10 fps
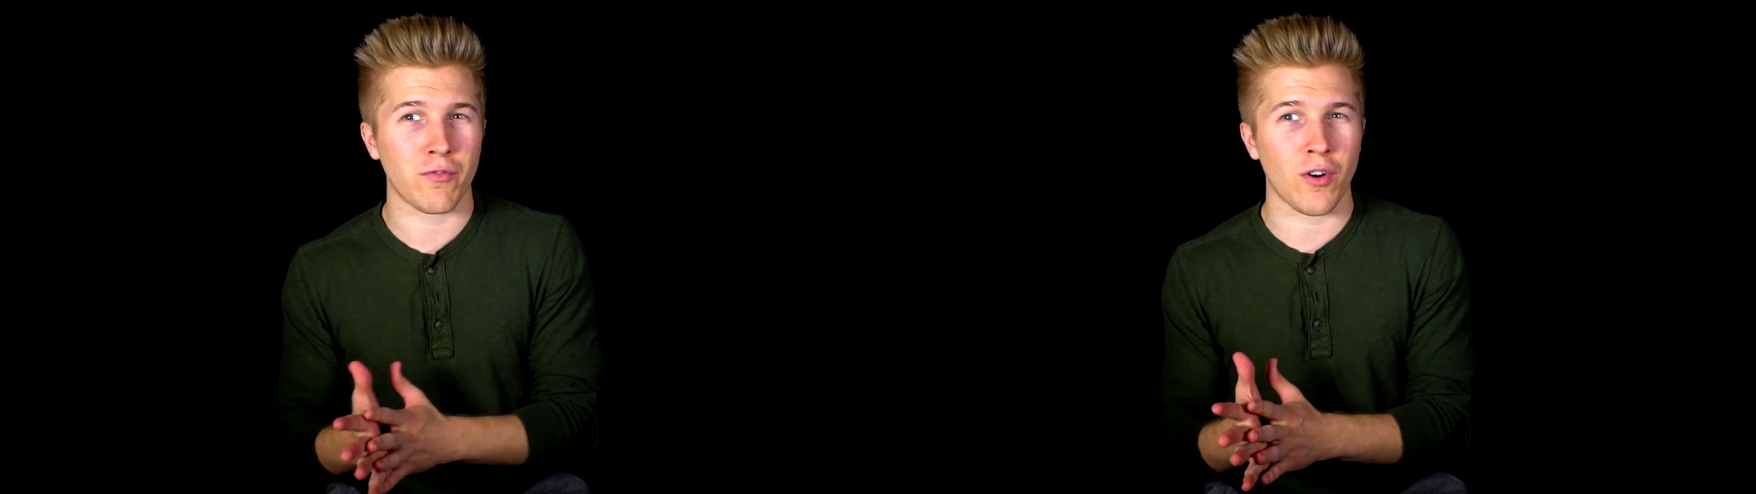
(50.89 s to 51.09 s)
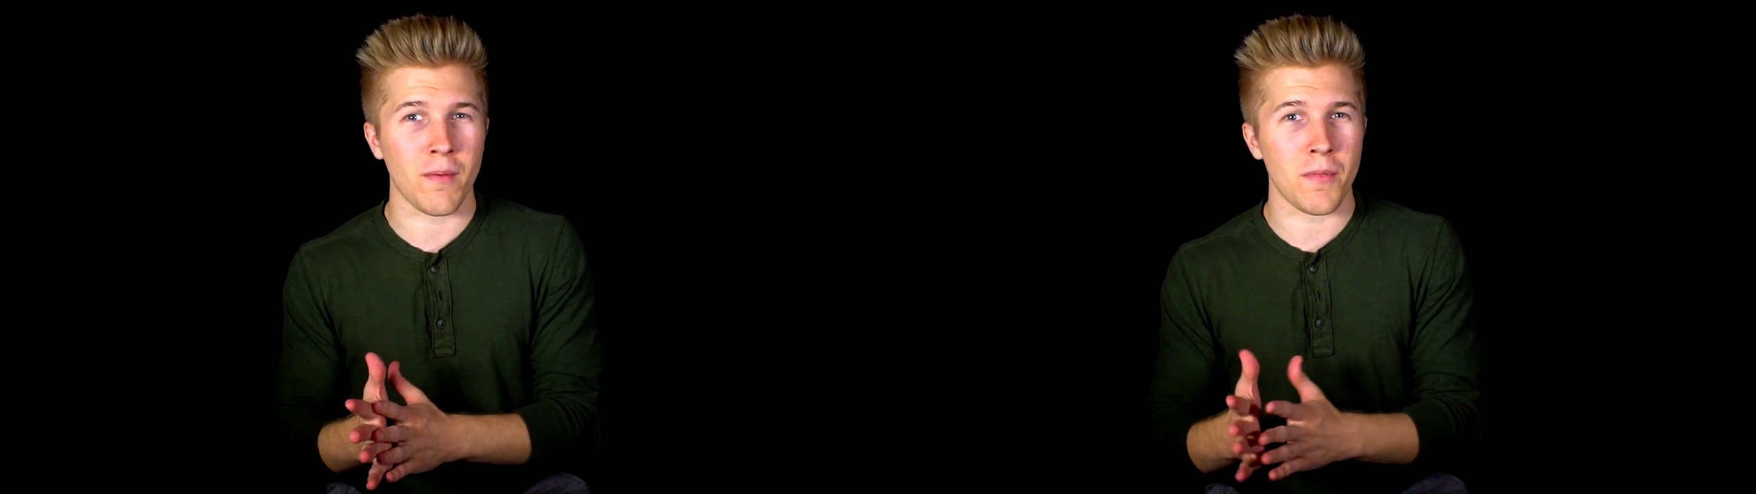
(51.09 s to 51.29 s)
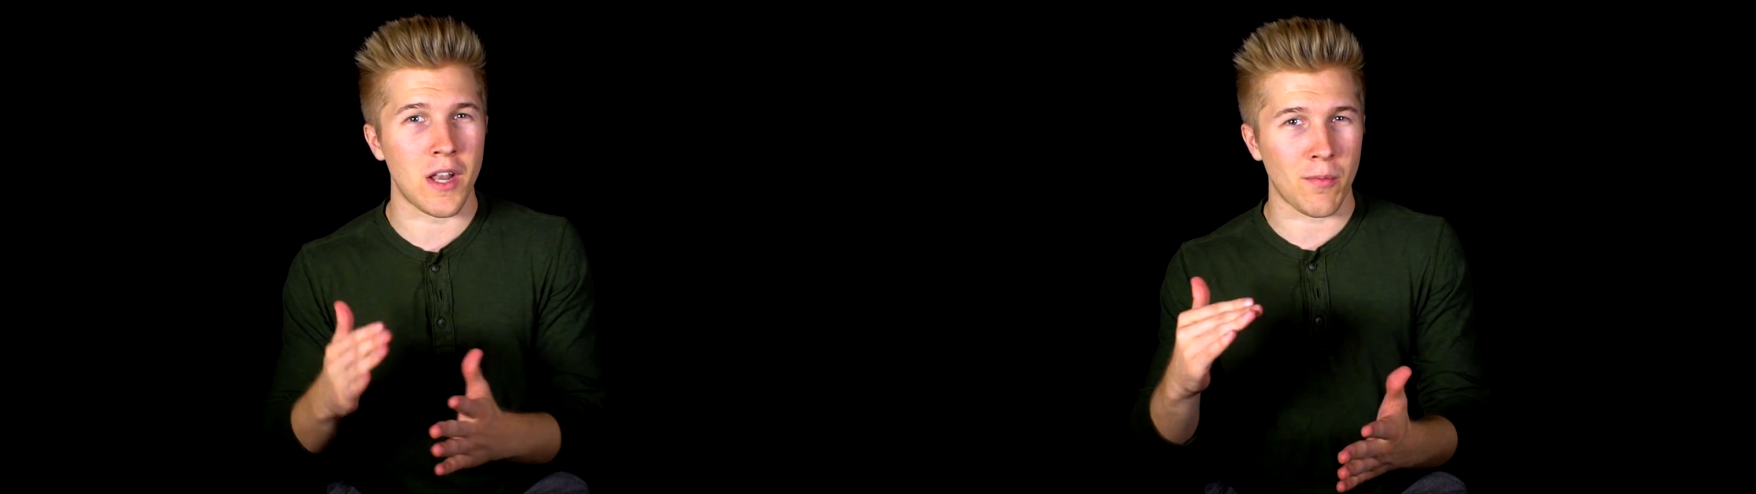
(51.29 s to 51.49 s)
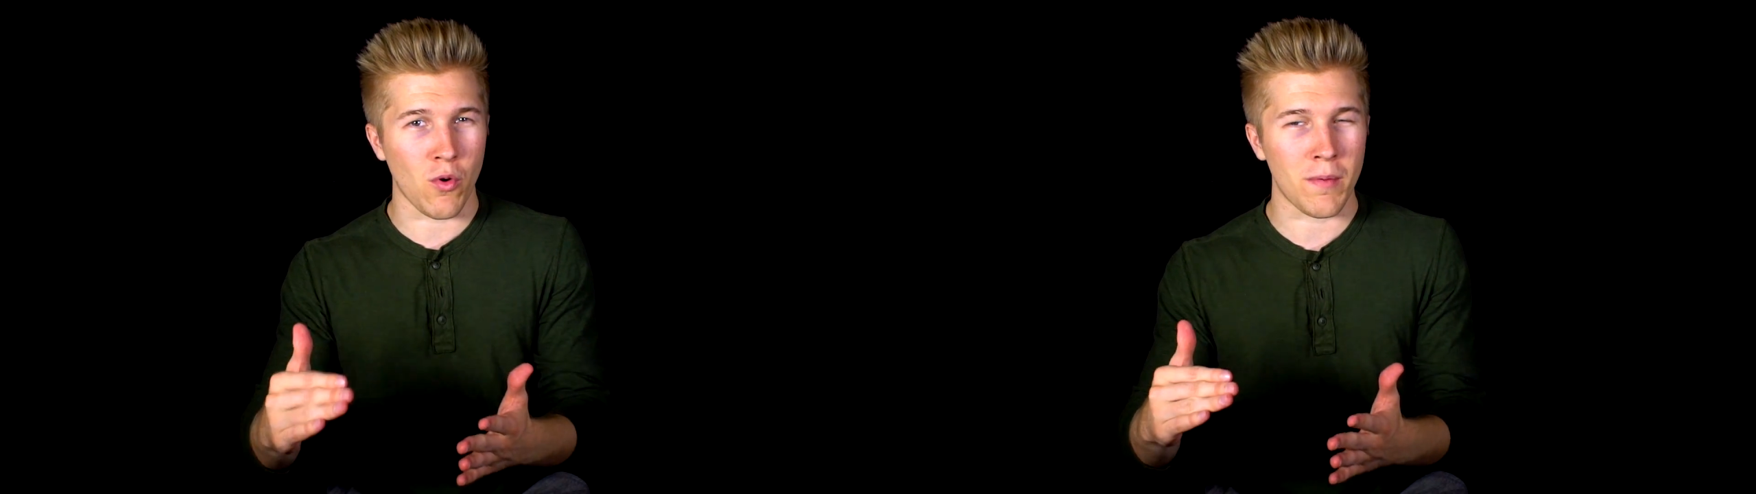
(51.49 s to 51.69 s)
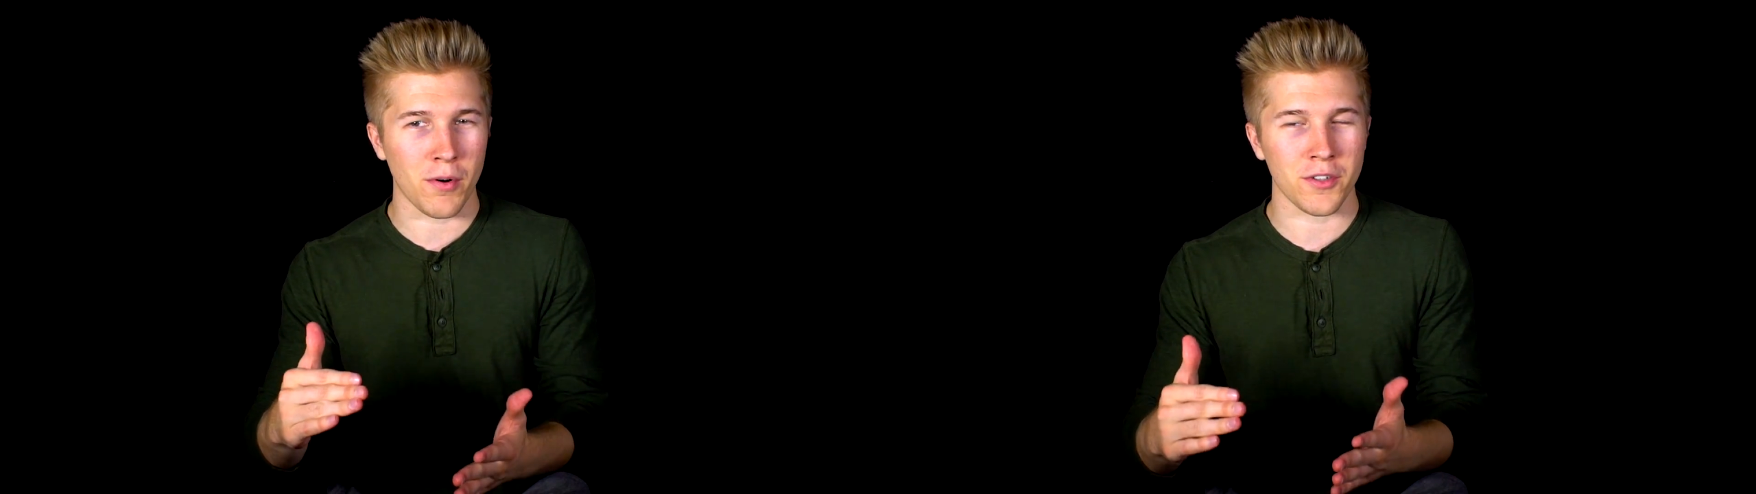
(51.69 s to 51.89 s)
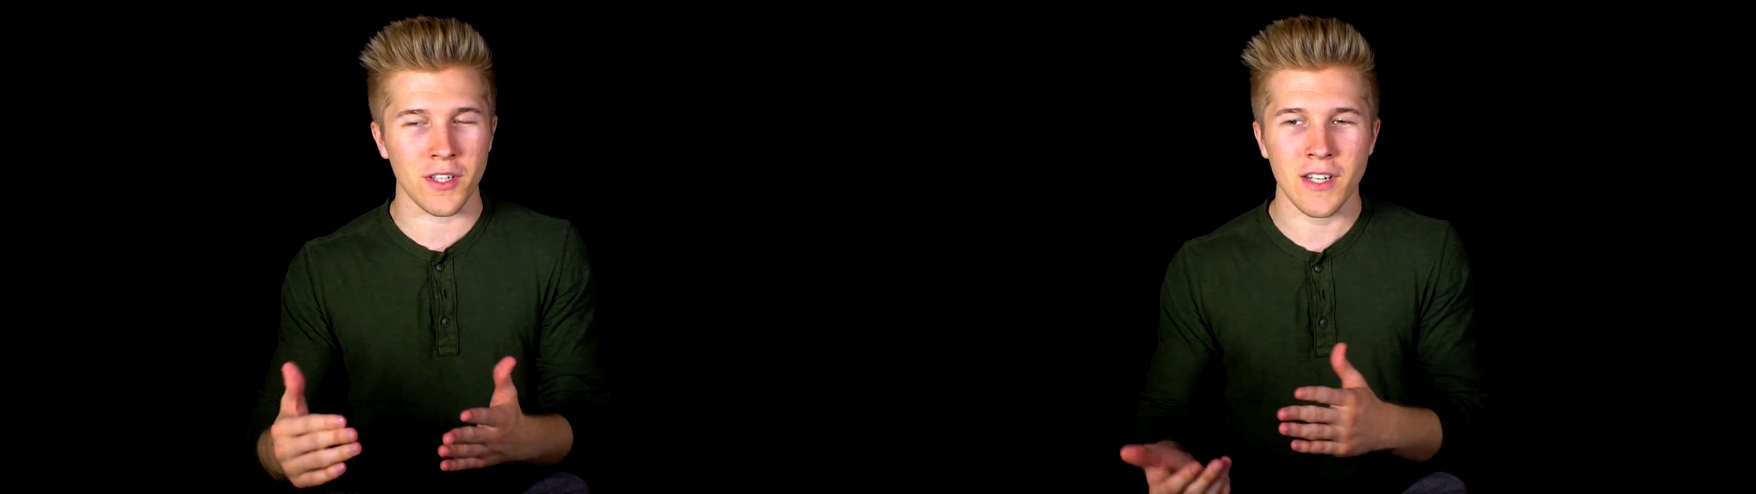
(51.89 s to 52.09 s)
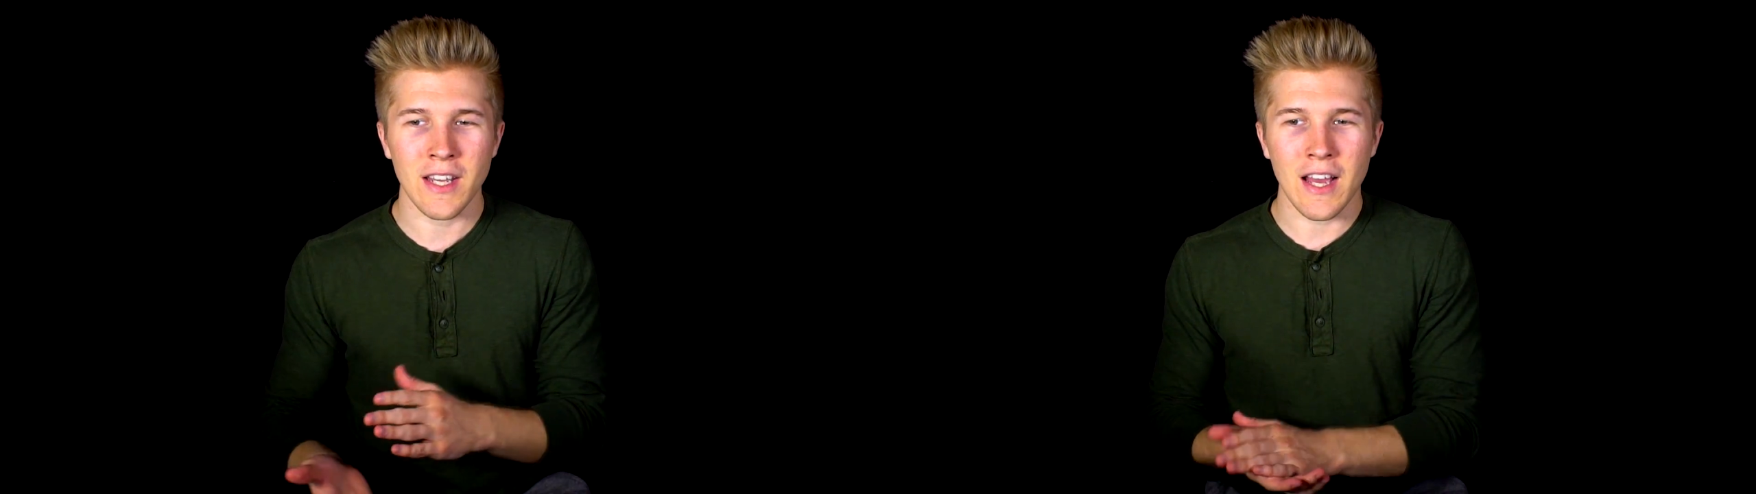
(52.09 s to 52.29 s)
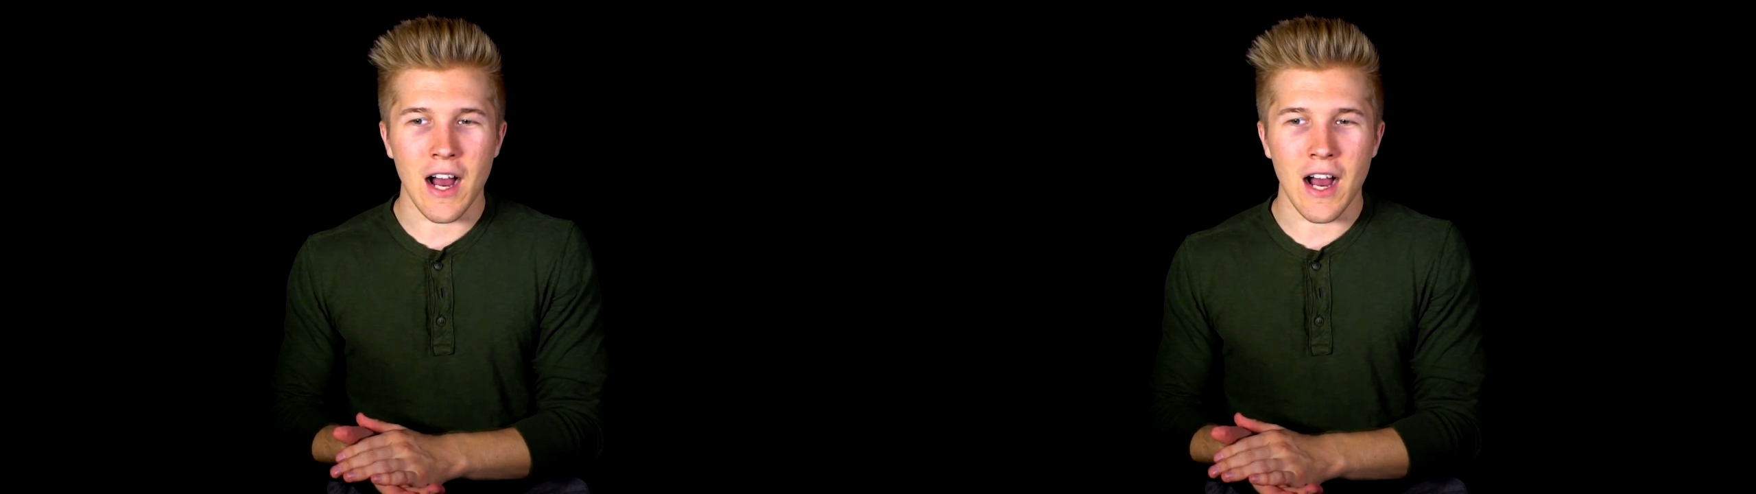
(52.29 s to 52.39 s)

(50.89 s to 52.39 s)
from the number one person.